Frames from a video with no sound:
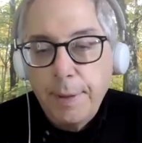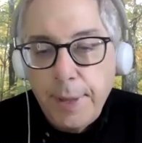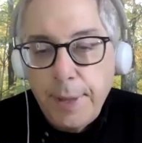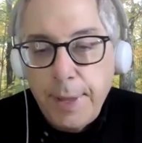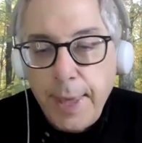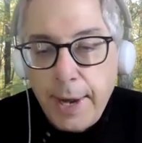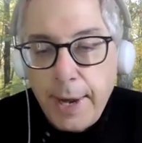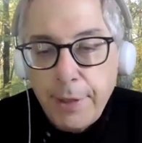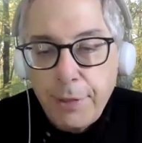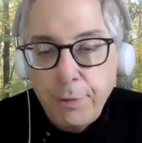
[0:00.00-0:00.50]

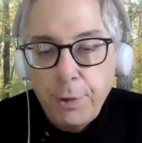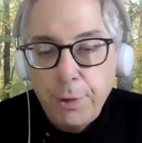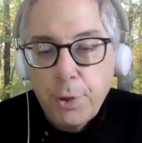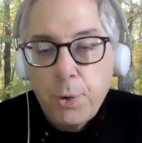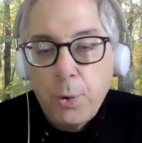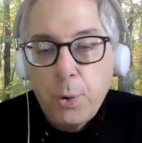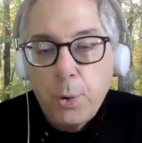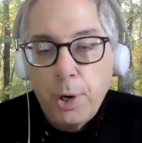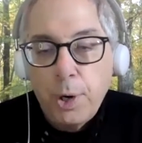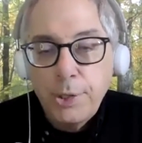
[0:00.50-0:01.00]
get it through the
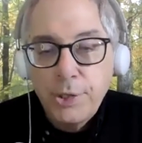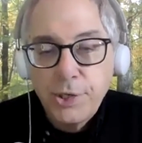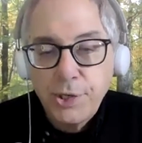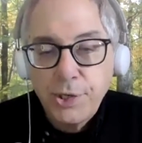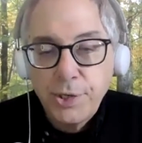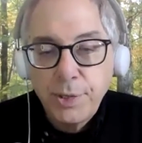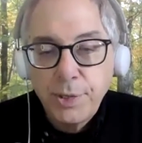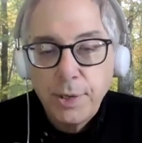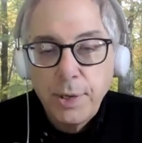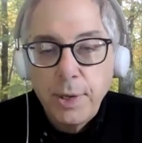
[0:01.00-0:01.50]

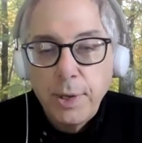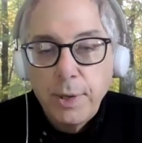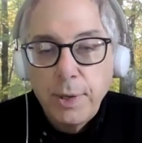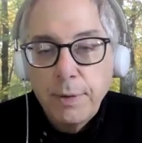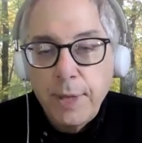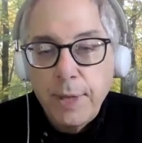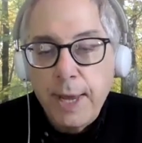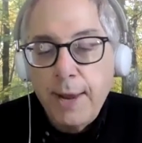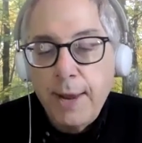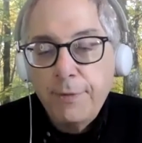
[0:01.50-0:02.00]
courts
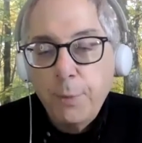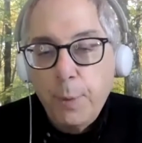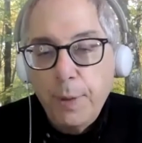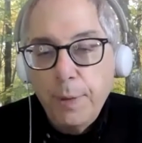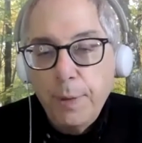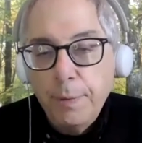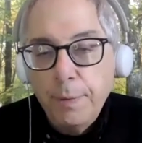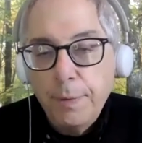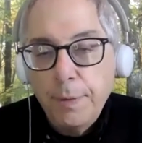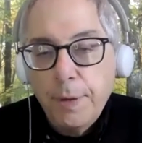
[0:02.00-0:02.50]
They'd have to
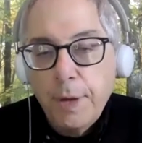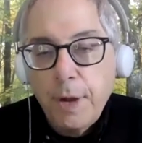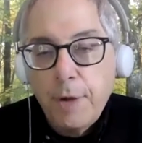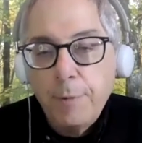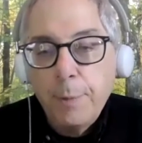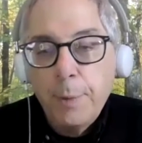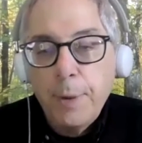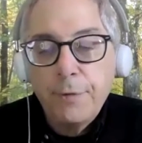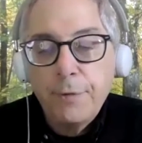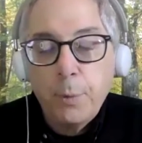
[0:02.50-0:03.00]
win, the
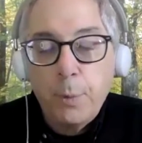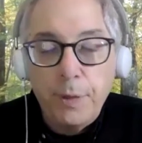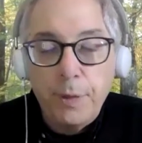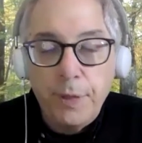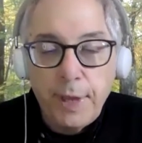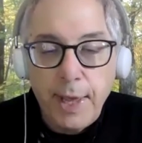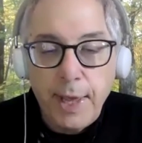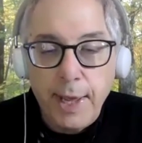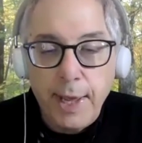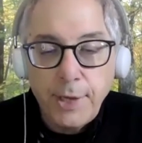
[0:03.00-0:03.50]
government would have to win
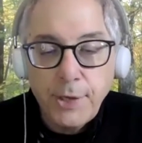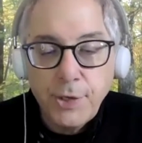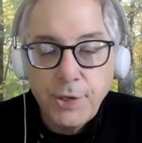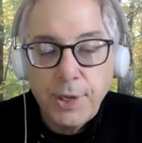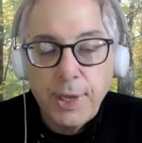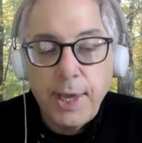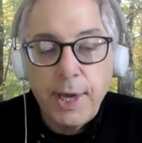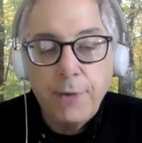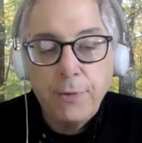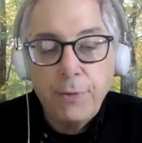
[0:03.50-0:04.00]
the case and
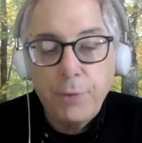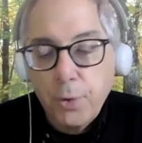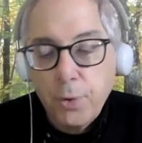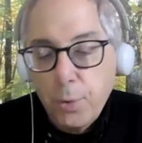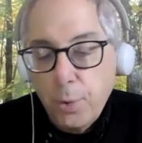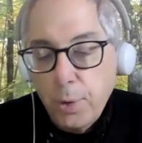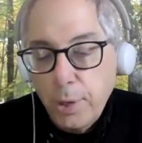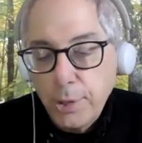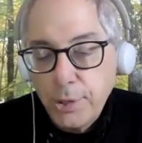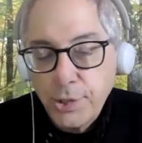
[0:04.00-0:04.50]
get it through the
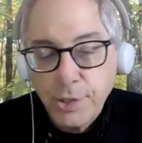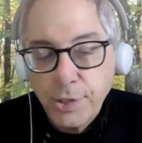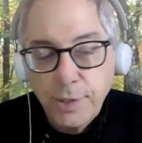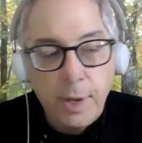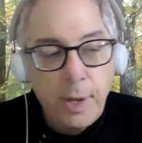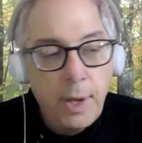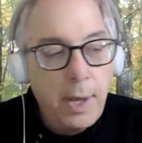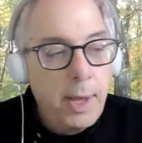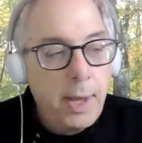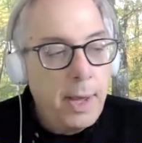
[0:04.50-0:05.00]
courts.
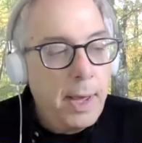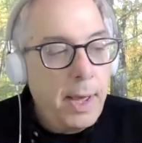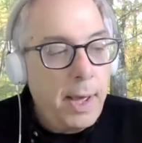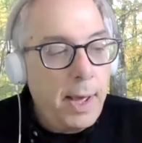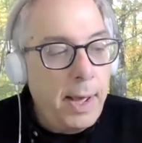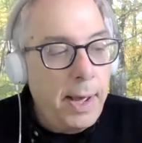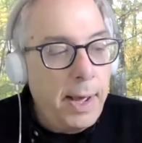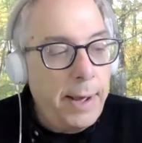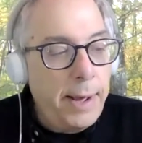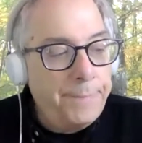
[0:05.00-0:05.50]

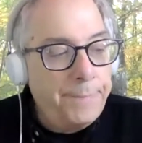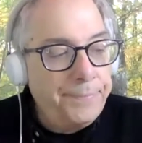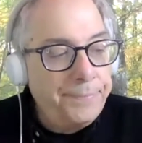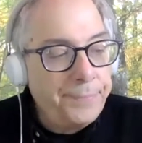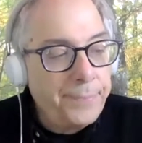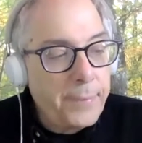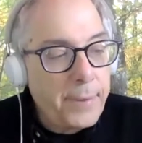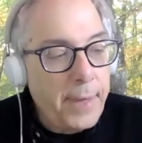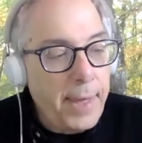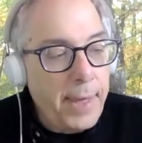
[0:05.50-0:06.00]

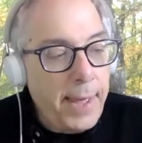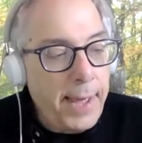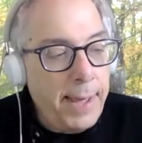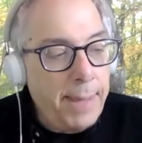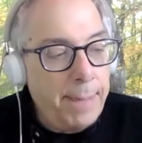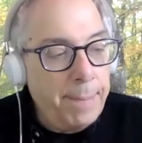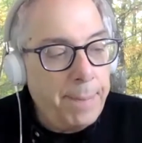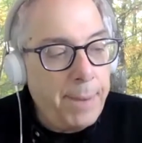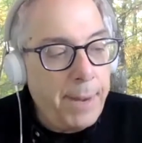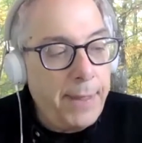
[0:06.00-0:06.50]
Um,
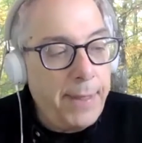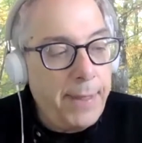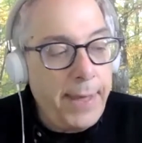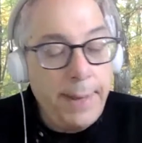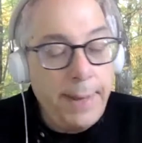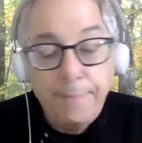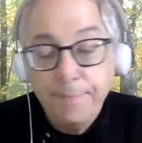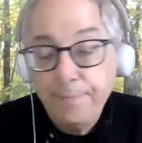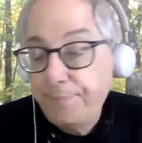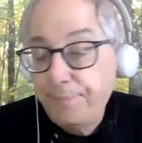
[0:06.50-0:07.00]
and by
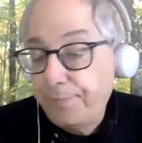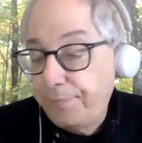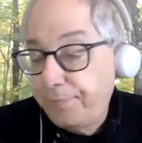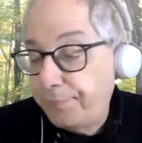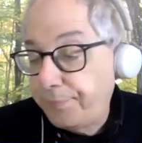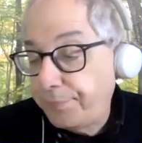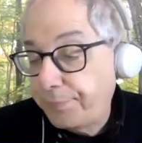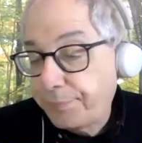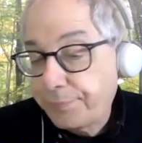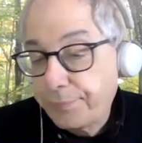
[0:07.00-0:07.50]
then,
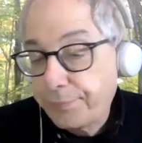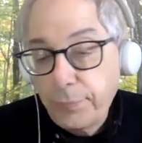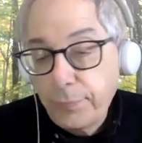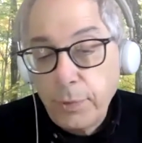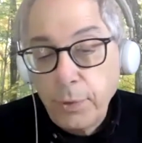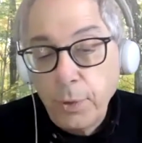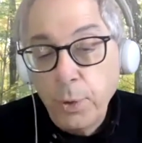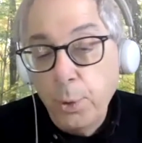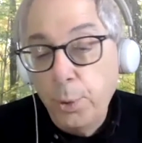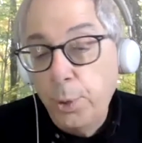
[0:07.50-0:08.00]

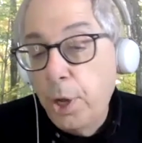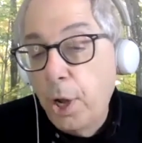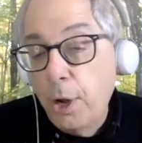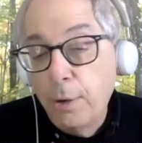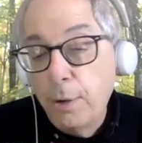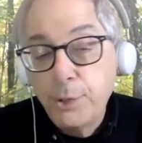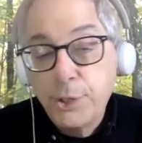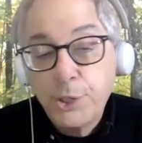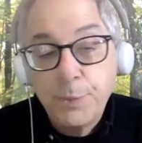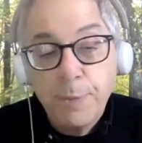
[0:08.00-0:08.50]
who
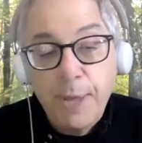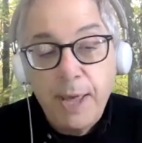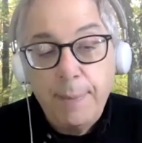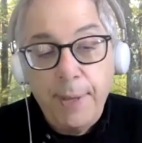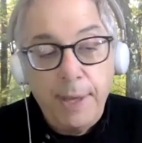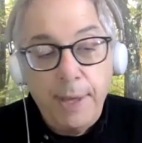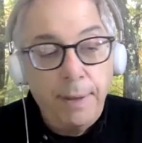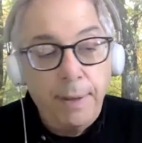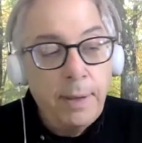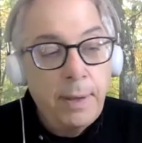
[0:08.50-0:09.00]
knows,
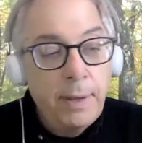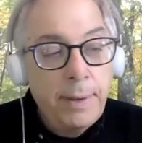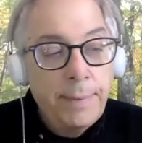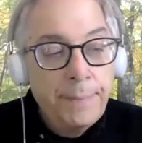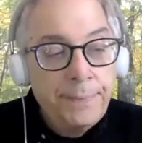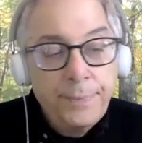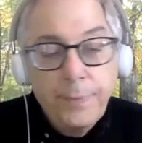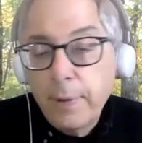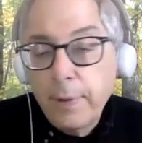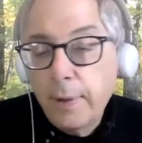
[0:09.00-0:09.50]
maybe,
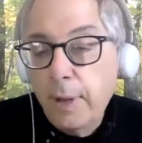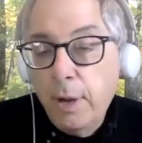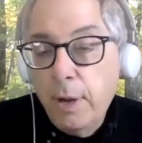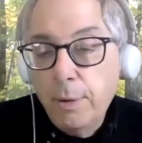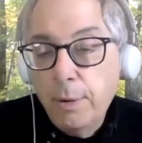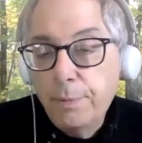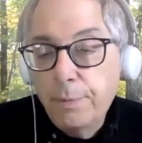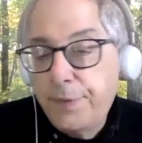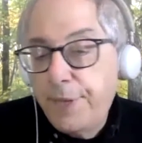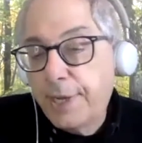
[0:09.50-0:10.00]
you
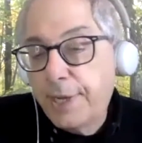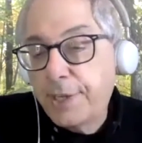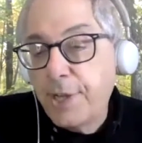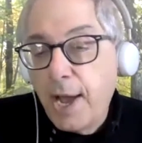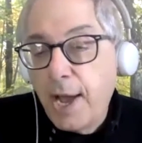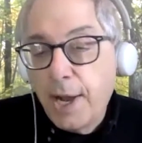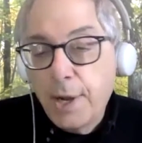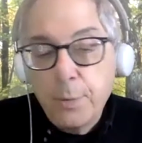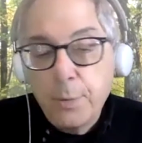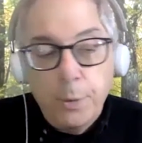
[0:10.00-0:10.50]
know,
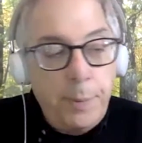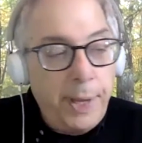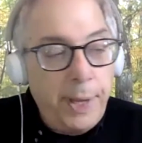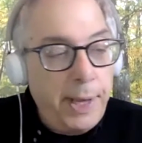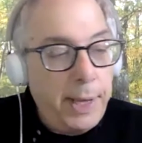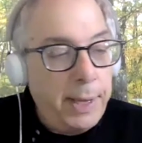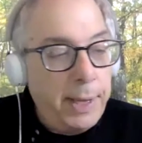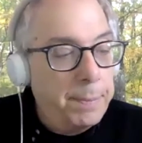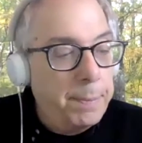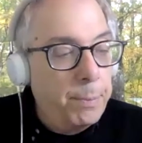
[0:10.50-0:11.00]
TikTok would
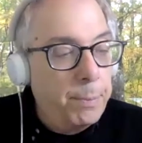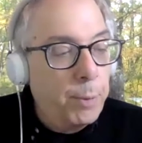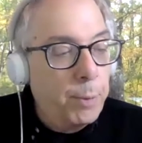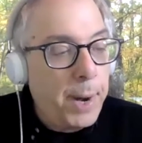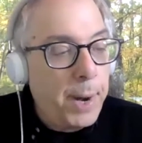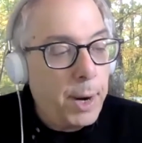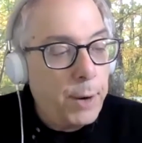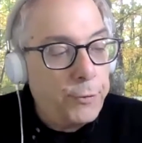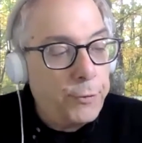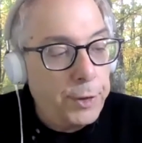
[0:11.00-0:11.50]
be more
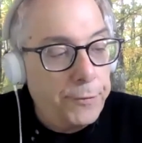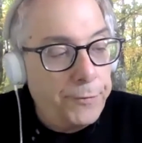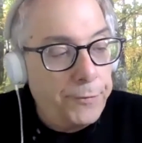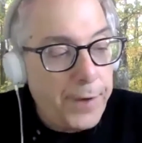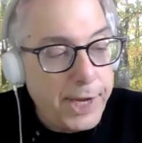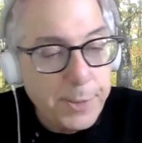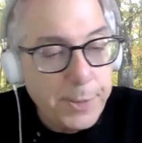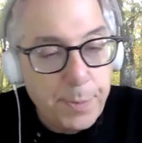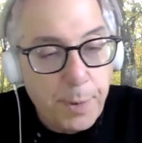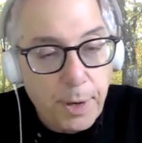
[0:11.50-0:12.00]
powerful than
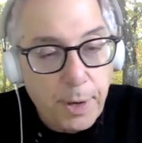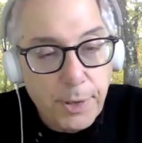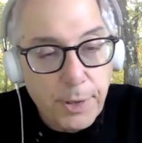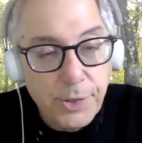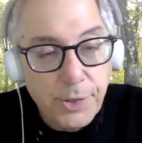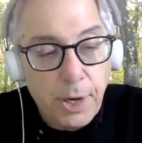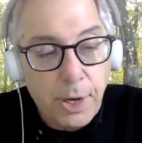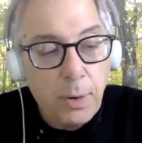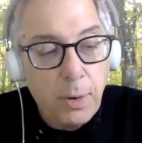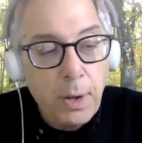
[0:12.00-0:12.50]
Facebook.
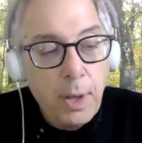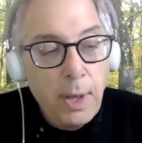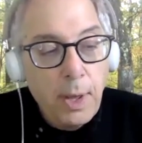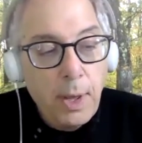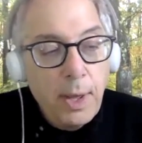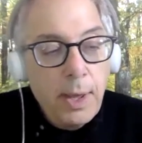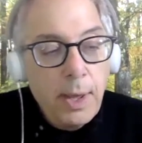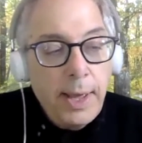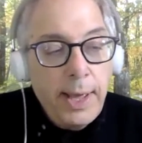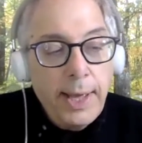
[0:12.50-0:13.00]
So
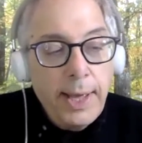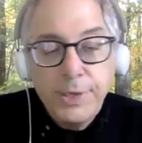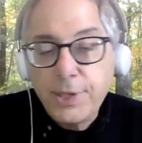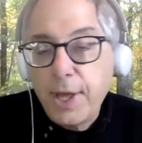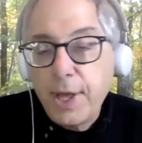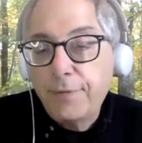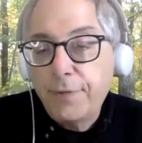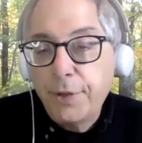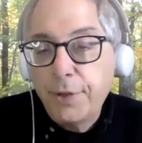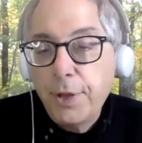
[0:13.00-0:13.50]
it's
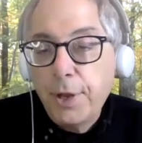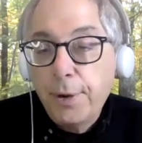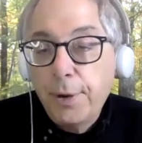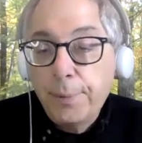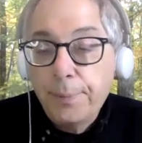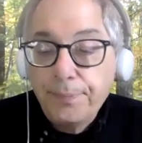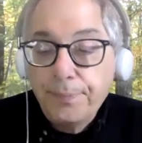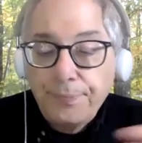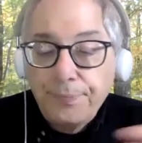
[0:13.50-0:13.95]
tough to do.